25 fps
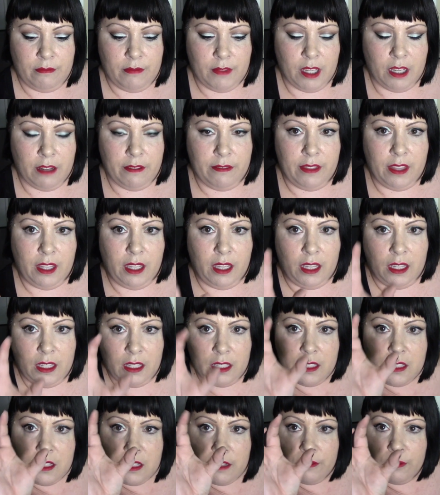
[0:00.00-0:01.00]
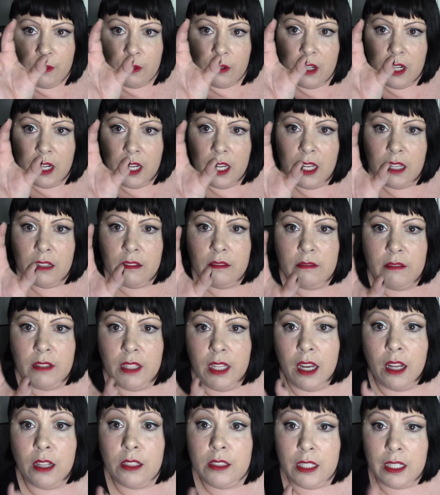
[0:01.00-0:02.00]
of the Sephora, the
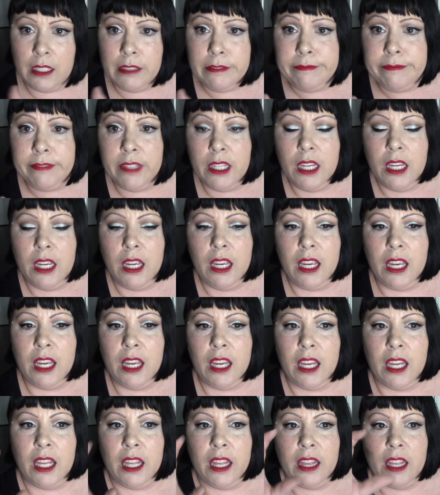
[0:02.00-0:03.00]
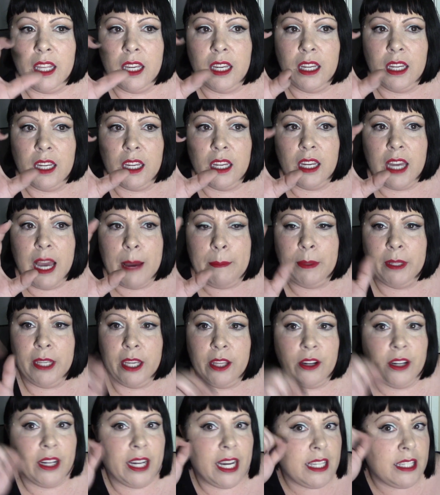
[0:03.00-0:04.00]
Ulta, the
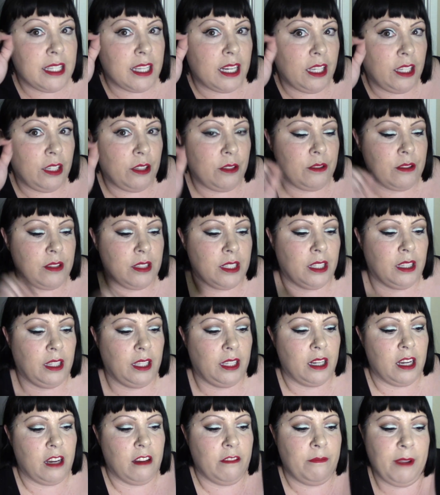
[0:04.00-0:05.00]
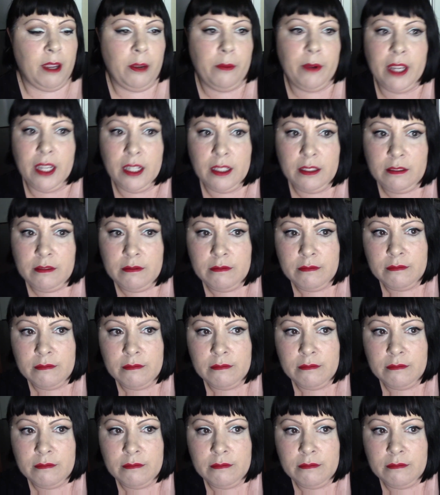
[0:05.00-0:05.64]
applicator guides that I use to clean off my wing.